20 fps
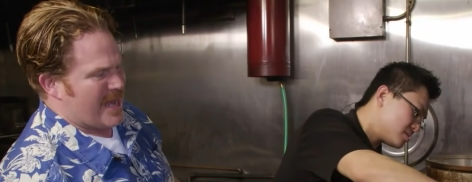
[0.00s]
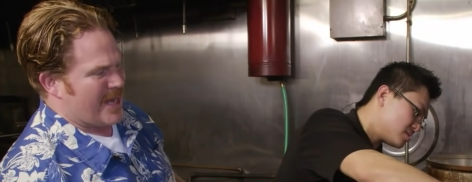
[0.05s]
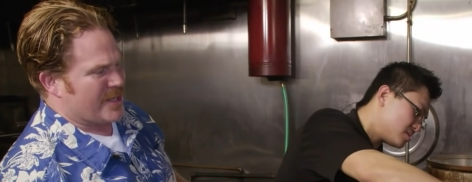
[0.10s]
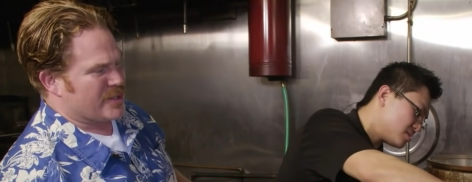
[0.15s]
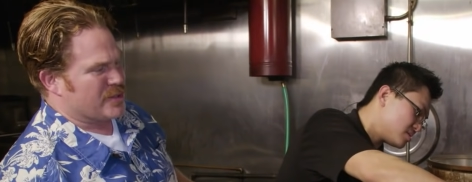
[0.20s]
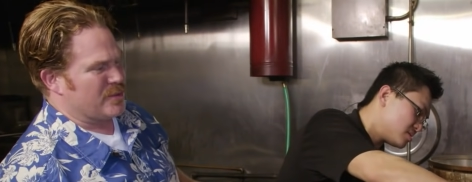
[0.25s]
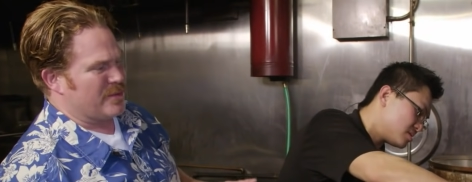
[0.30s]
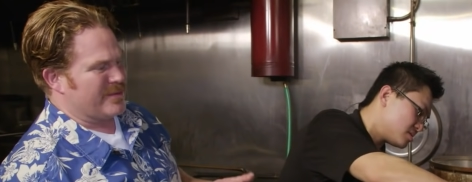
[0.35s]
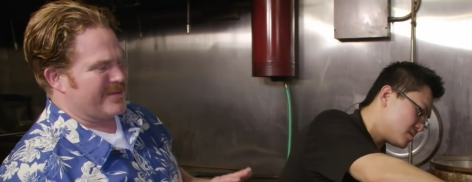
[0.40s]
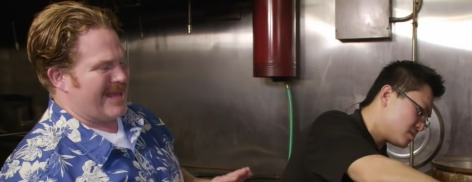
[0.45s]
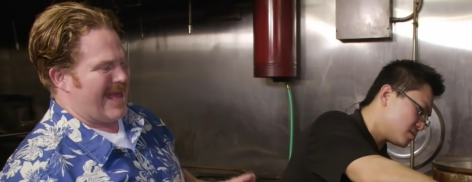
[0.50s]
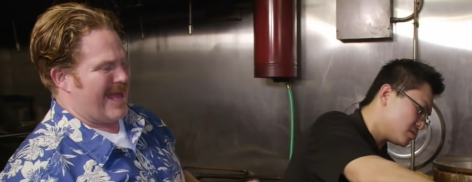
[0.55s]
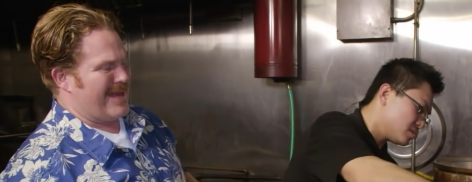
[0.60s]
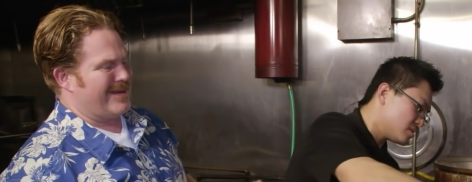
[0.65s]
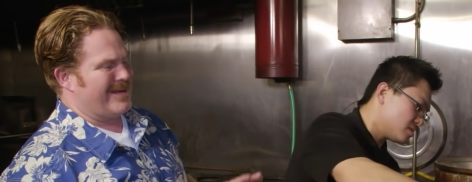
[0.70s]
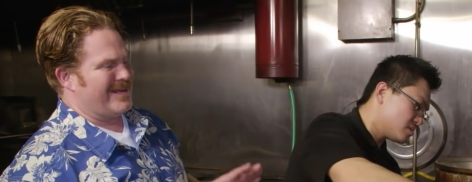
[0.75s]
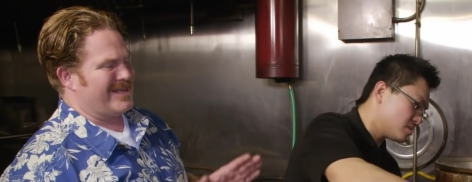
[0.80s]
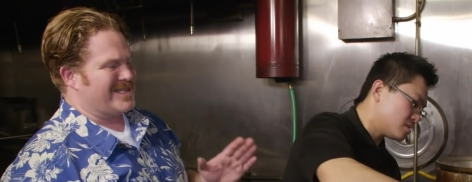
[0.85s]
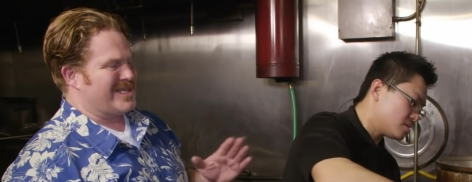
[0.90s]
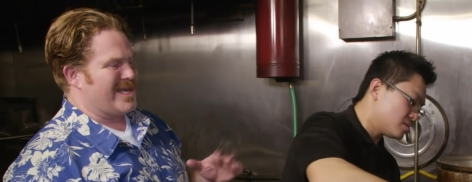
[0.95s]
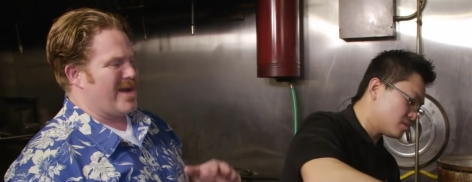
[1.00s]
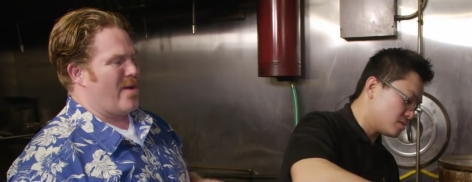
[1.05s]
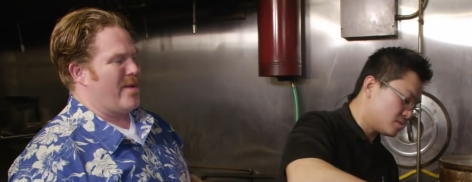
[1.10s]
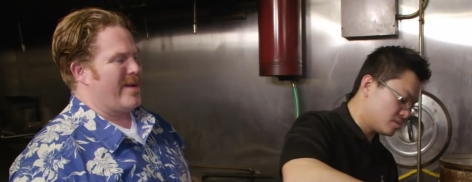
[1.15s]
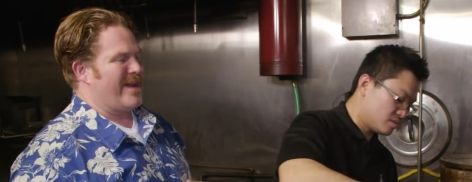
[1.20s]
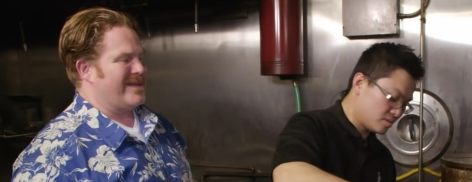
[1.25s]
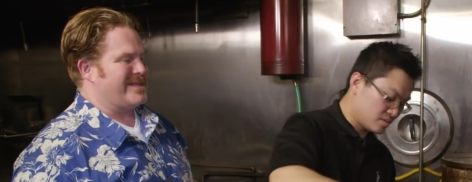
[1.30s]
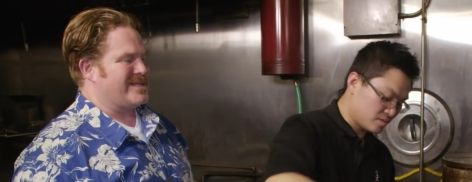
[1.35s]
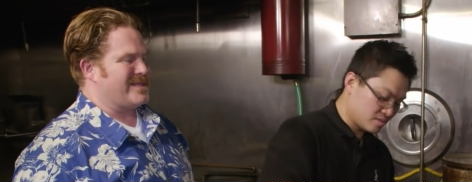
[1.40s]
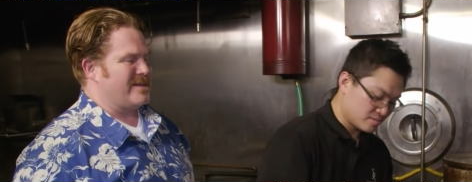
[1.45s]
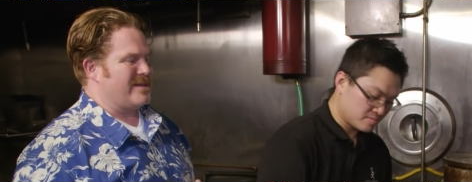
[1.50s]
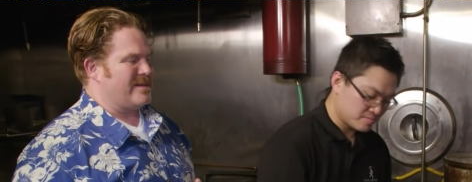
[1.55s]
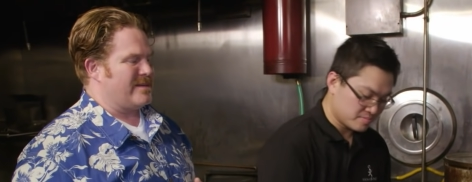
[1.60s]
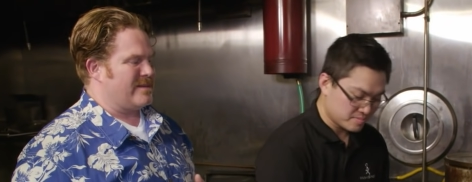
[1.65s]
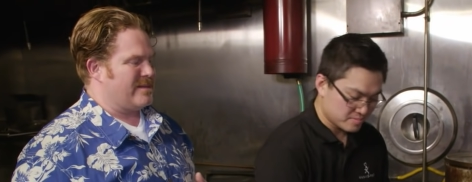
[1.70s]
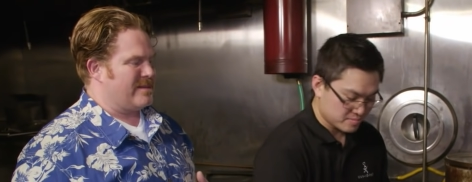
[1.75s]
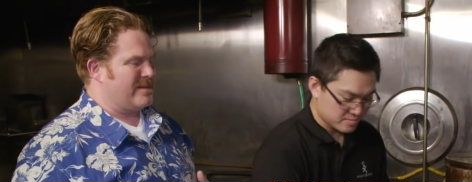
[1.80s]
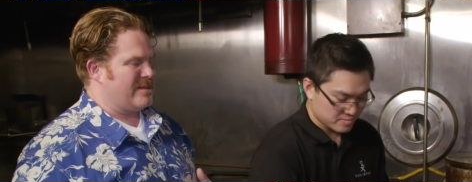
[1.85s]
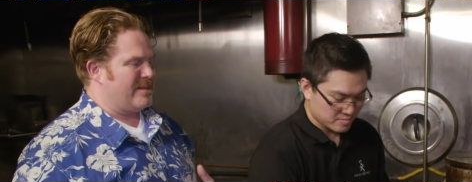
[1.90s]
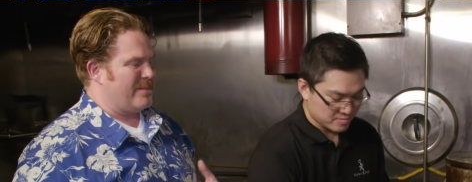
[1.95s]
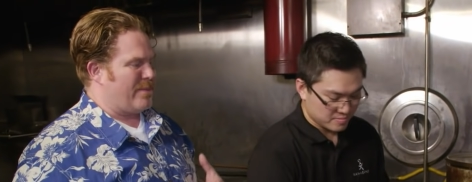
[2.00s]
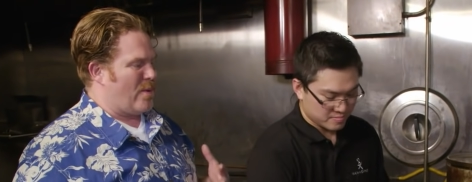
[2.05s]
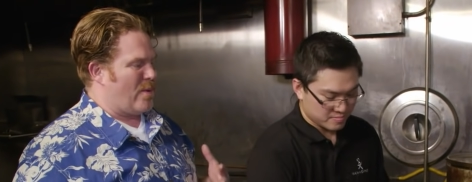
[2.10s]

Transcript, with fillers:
Speaker 1: actual tendon is going into the